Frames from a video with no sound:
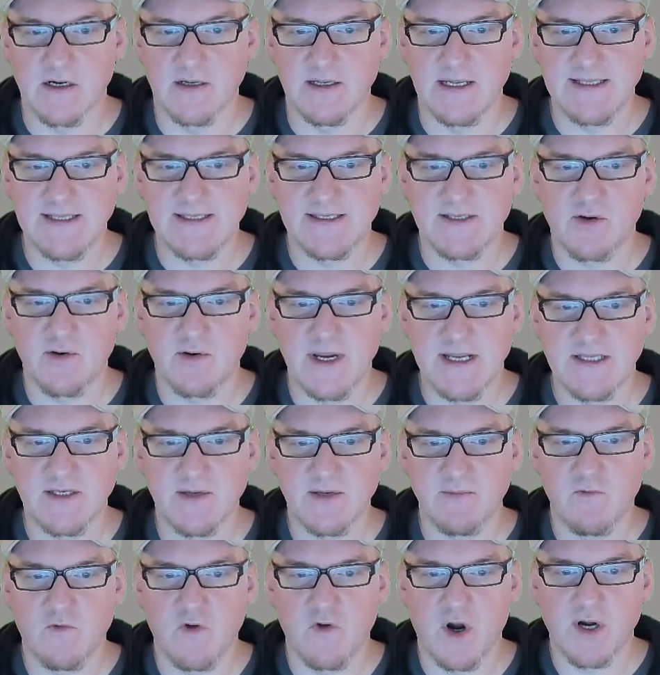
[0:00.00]
Let's create
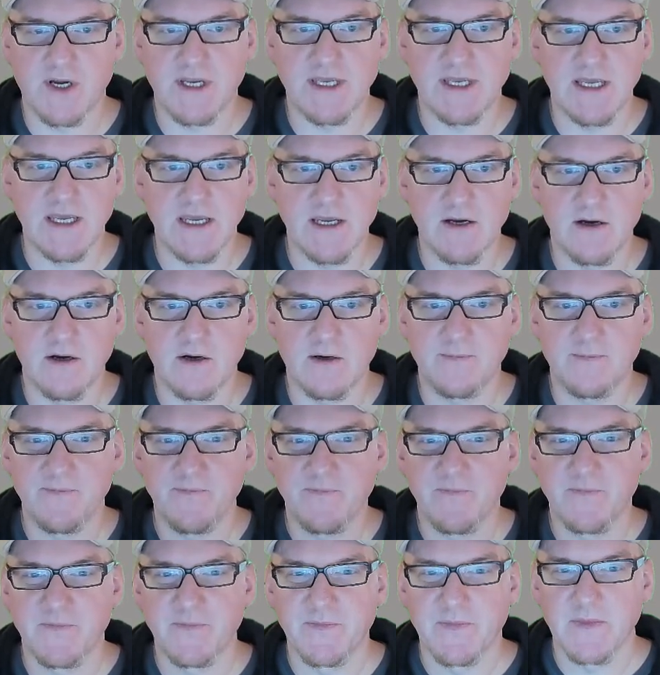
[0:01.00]
some work here.
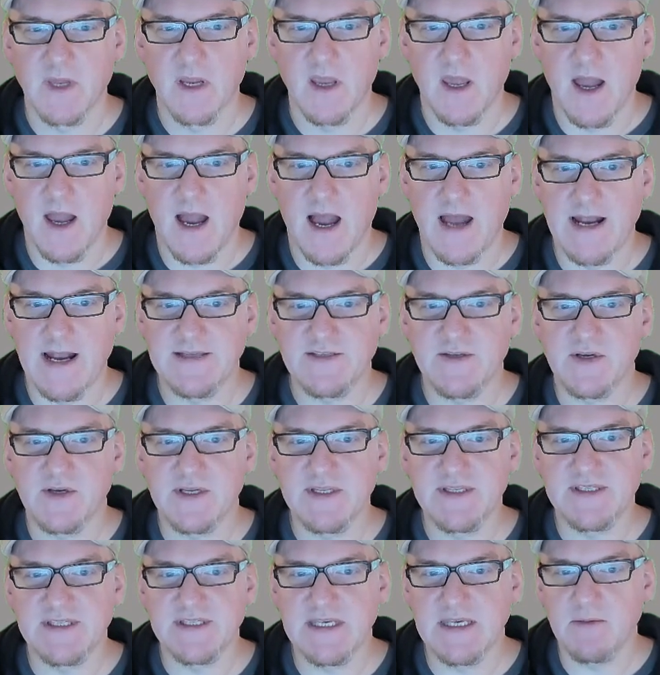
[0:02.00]
And as you can
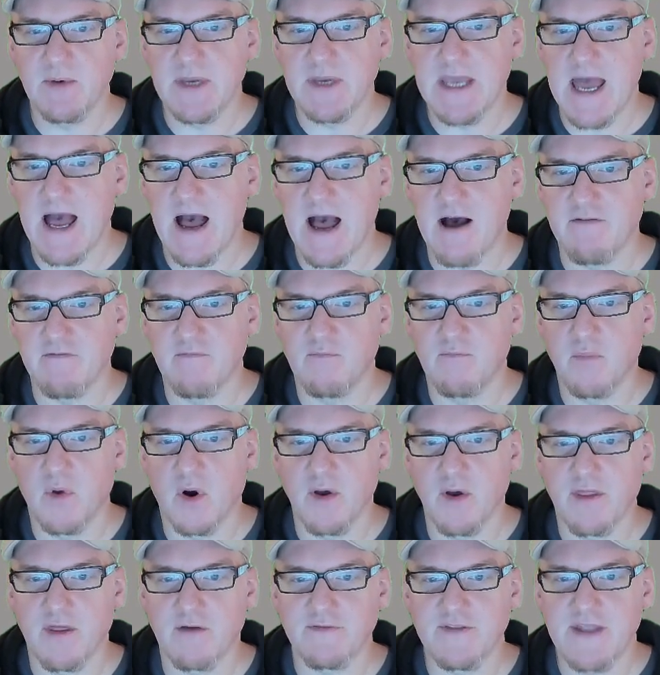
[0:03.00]
see, we have
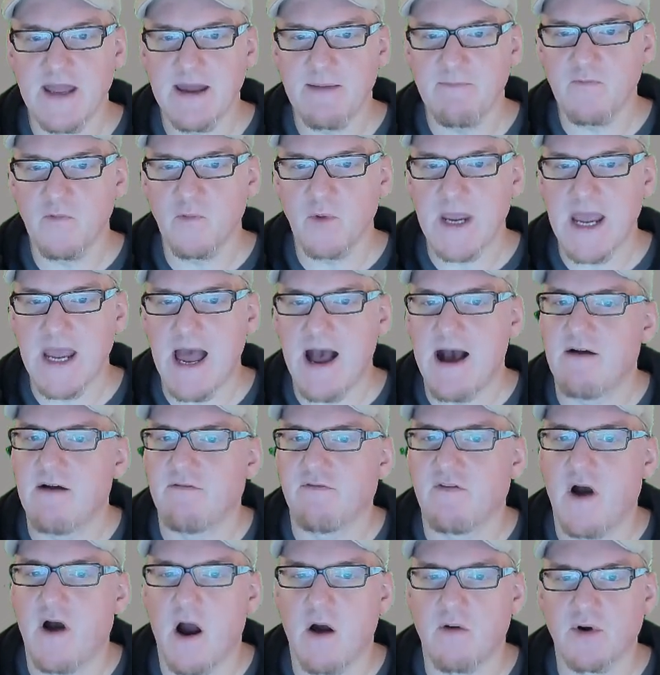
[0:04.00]
both of them. We
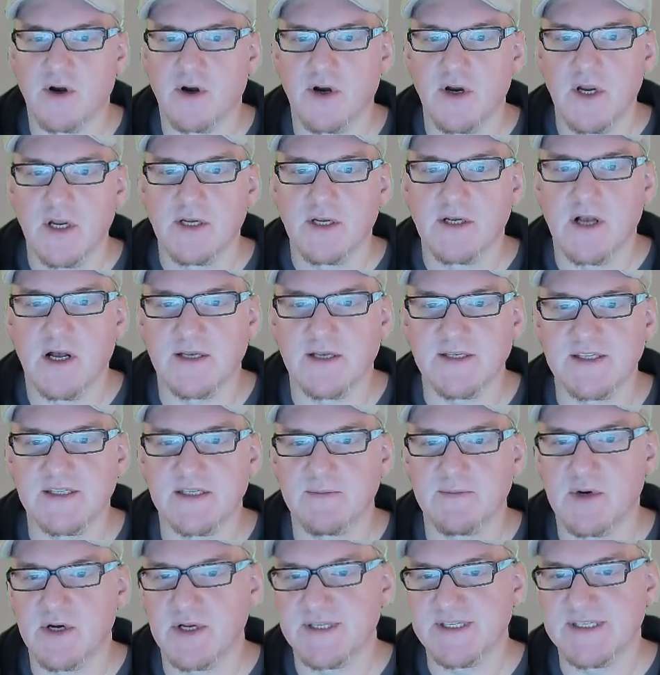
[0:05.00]
have our
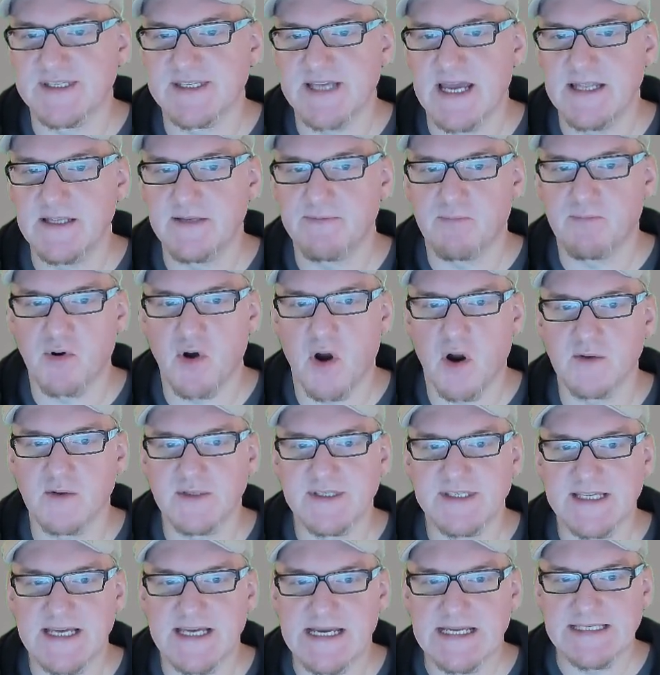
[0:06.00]
customer send
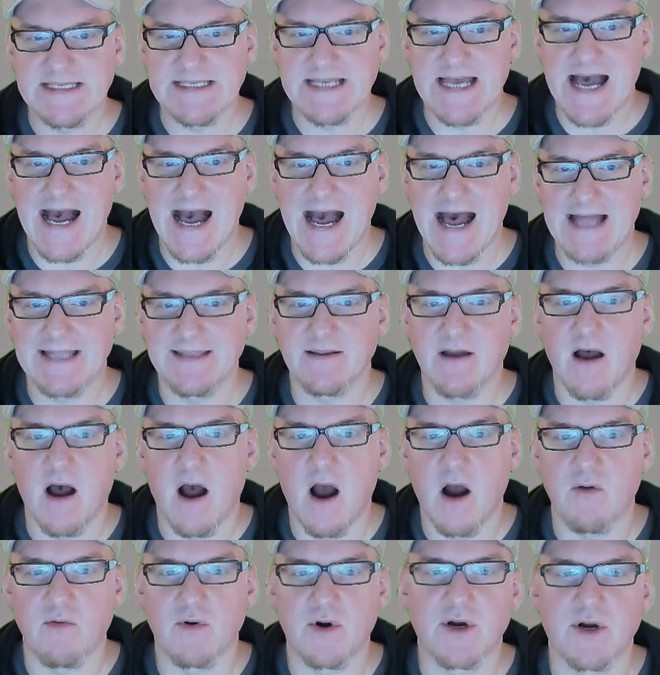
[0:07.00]
process and
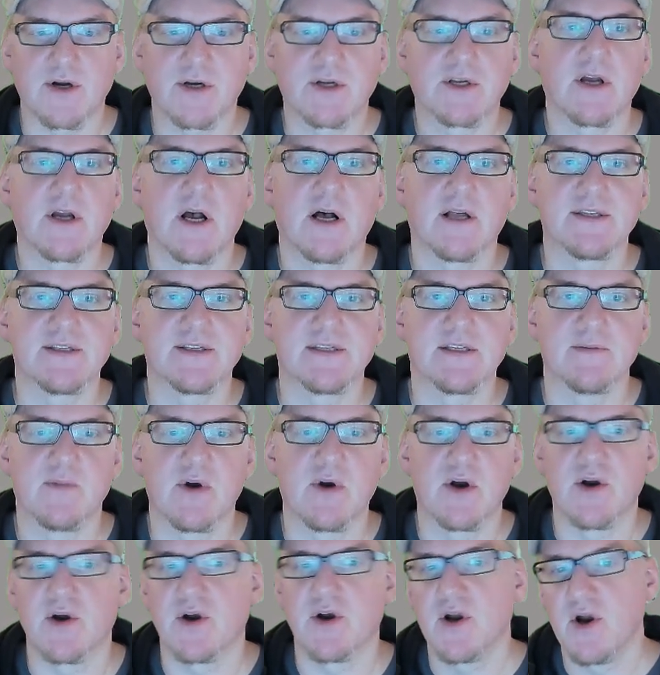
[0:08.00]
our
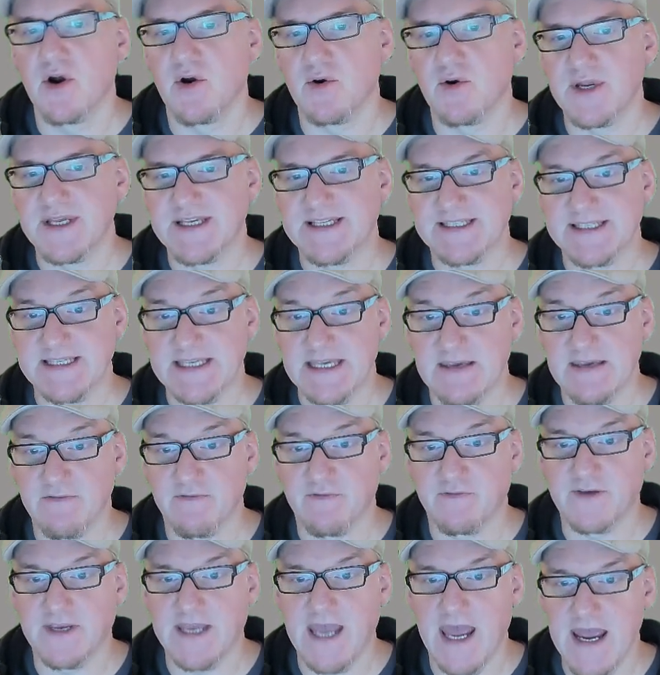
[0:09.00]
customer
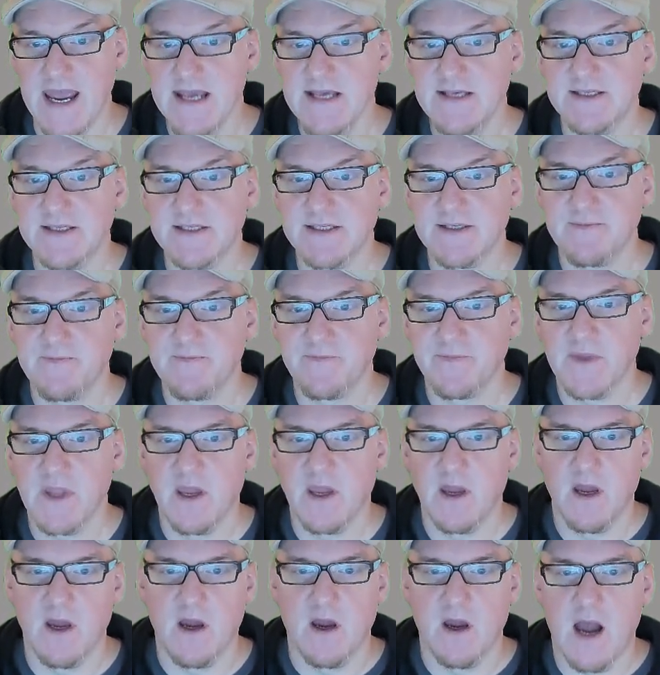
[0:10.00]
receive case.
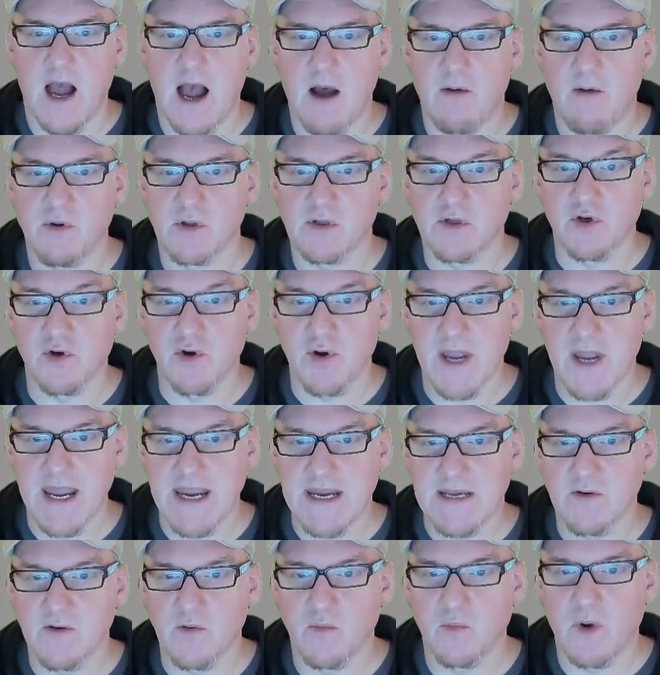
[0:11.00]
I will
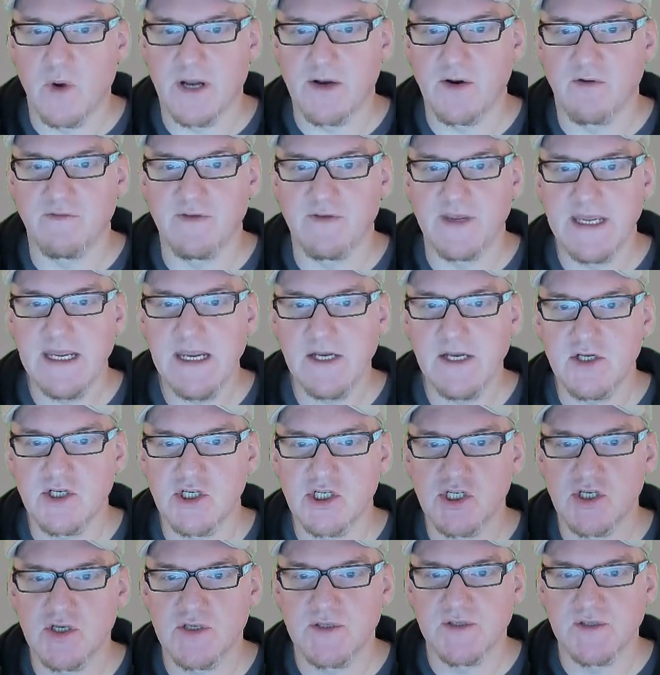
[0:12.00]
create one of each.